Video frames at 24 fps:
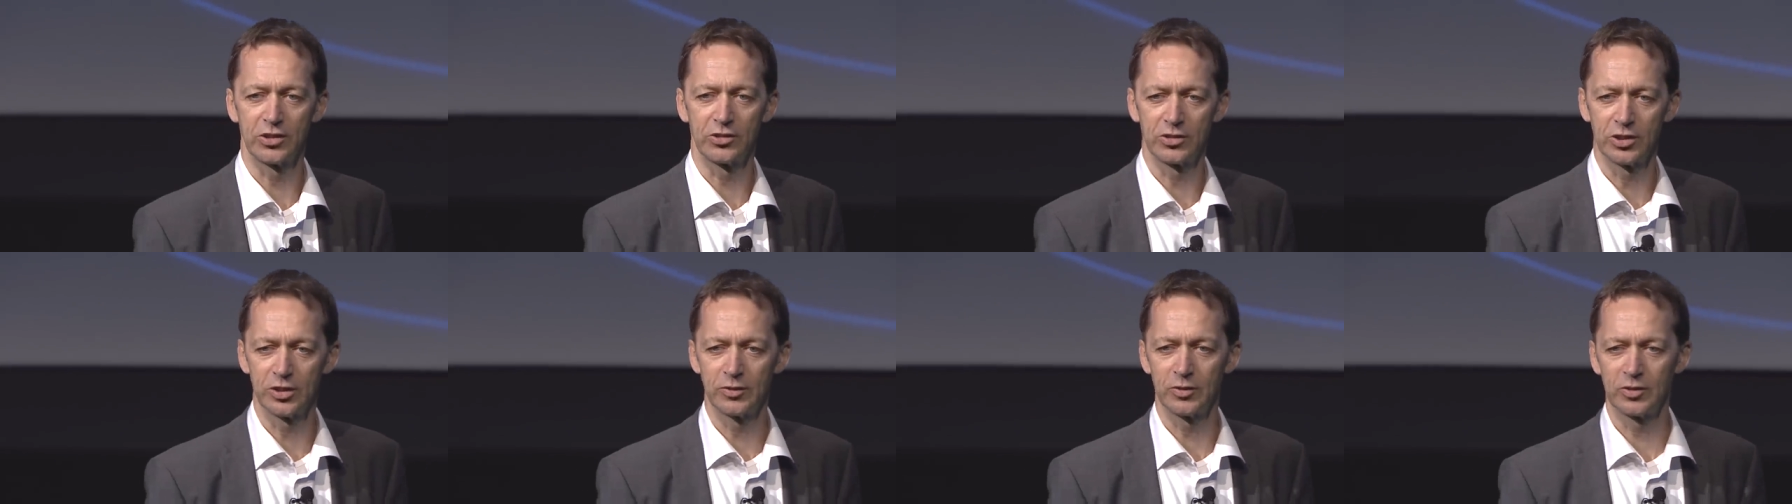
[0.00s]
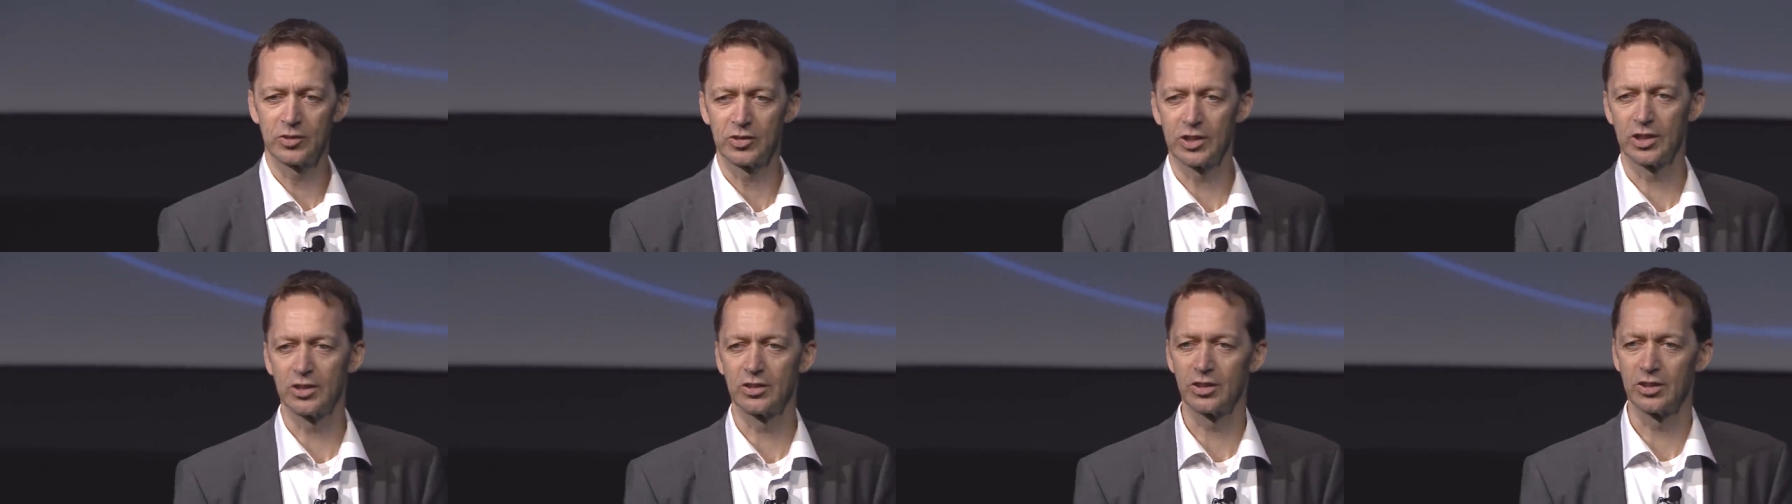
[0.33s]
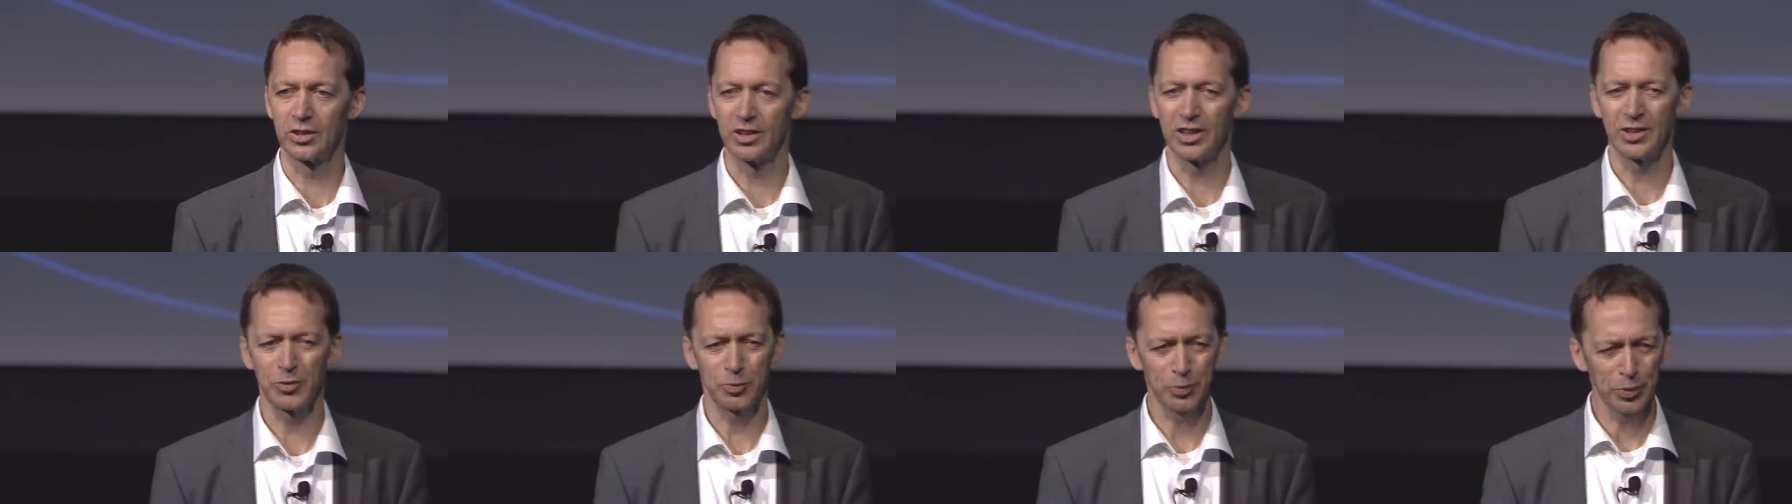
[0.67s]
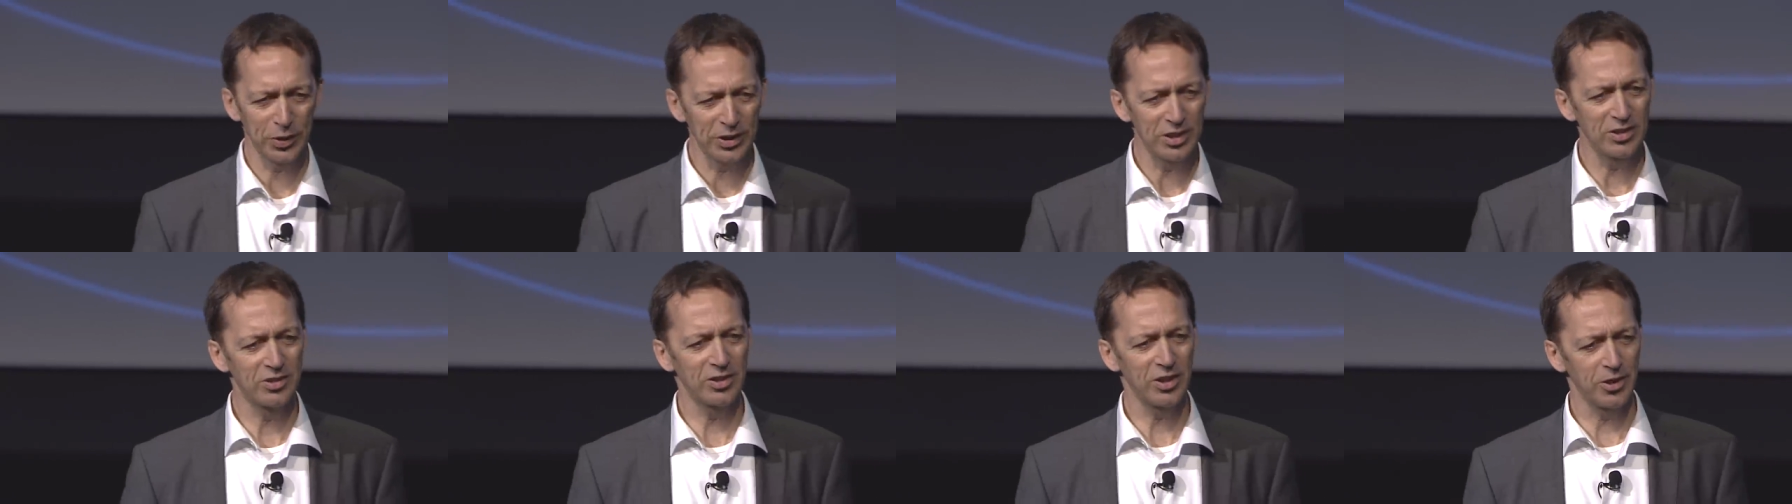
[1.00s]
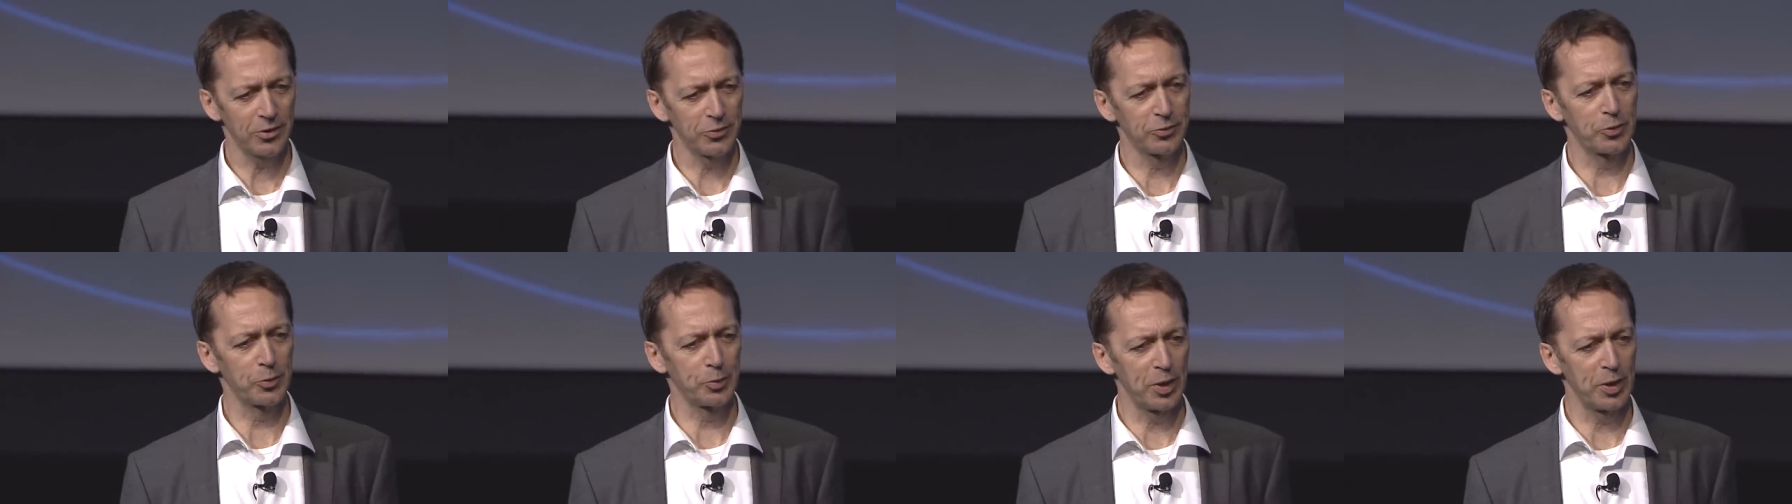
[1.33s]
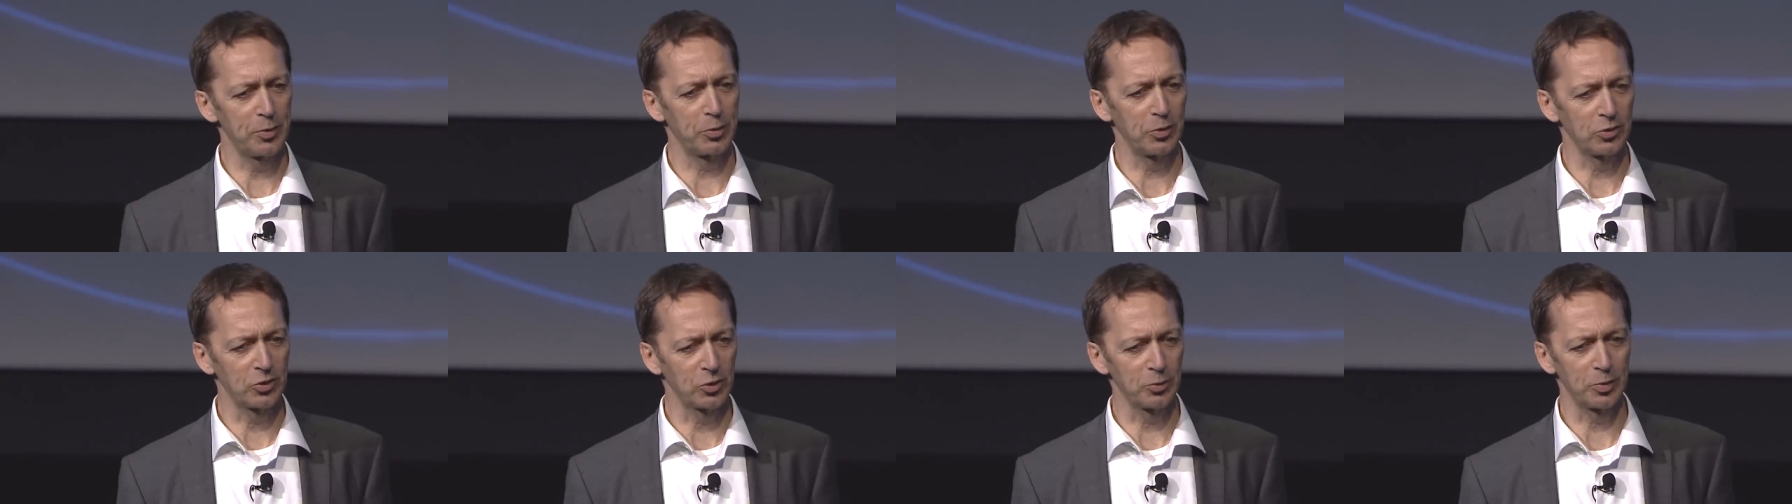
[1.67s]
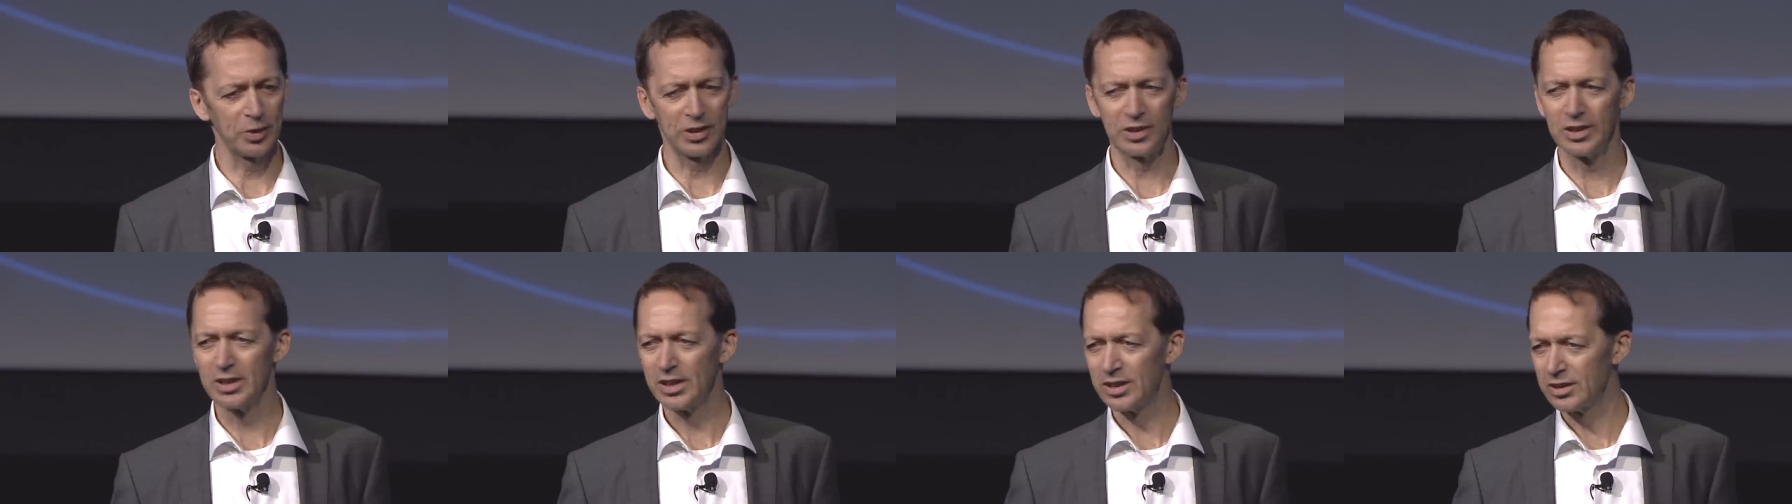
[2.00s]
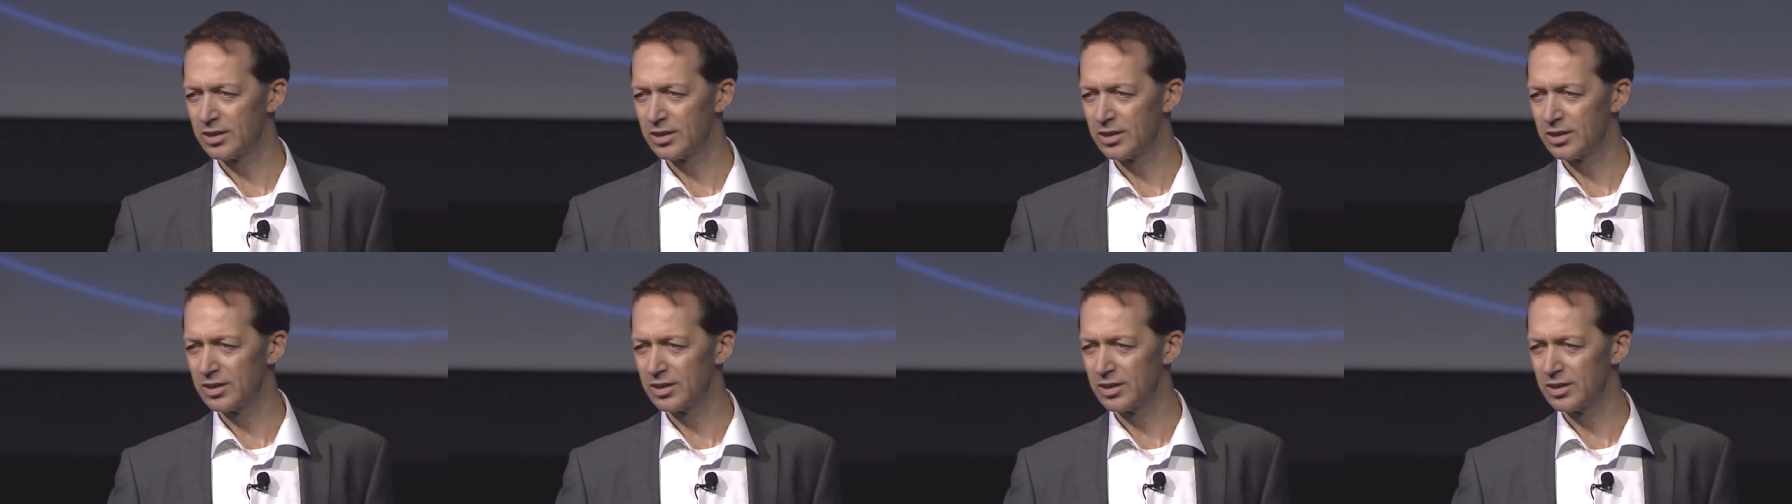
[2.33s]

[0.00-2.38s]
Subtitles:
service center. It's pretty tough for people to be